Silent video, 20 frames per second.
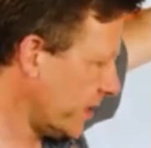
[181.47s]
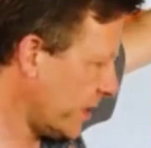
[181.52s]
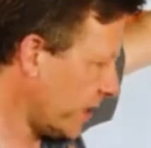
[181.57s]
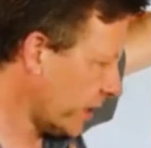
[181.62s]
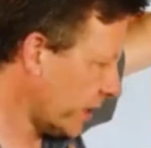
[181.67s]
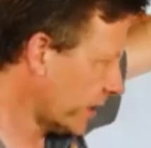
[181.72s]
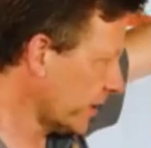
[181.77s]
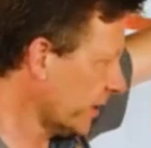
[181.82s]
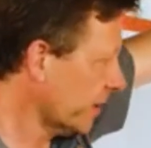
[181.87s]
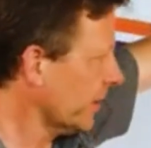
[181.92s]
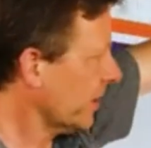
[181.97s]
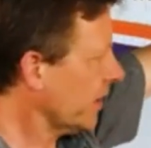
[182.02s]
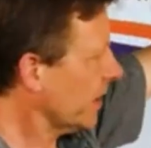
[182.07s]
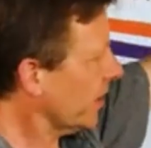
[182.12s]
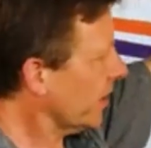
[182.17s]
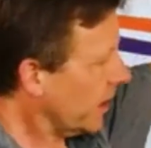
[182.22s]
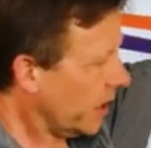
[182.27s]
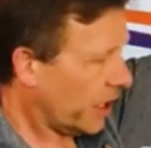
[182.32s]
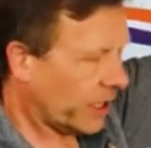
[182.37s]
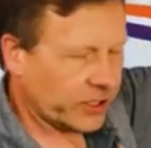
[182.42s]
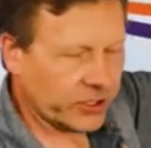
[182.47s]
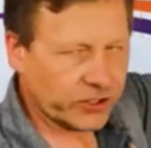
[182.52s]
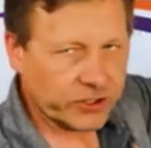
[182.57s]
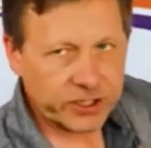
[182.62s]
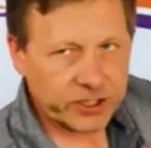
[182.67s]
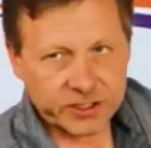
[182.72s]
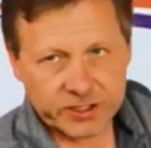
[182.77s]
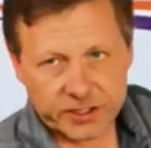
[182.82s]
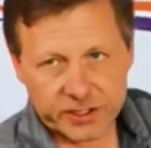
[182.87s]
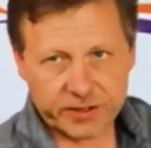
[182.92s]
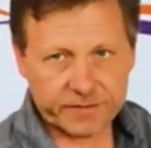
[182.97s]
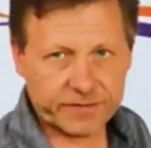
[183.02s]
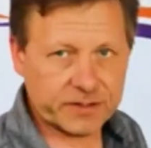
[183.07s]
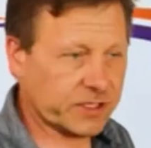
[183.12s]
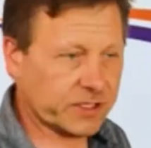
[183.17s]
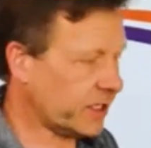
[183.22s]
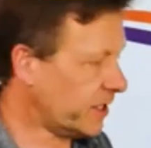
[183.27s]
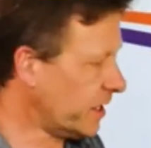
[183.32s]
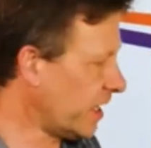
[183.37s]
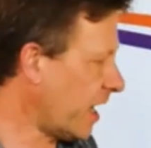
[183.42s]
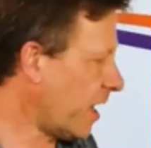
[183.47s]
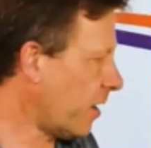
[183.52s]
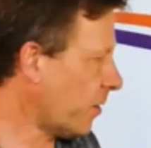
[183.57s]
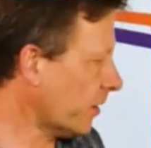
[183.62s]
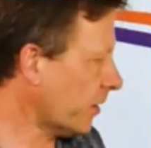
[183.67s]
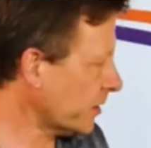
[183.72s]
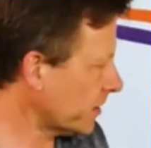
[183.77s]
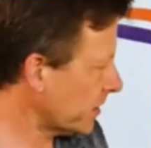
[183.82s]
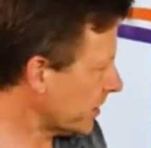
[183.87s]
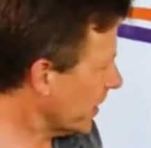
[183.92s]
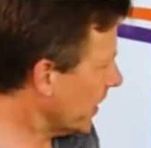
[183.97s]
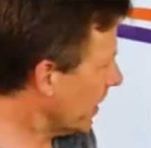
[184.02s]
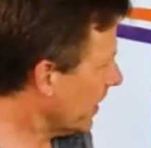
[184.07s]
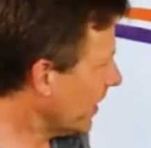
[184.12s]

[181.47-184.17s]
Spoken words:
snug, and you just service the towers.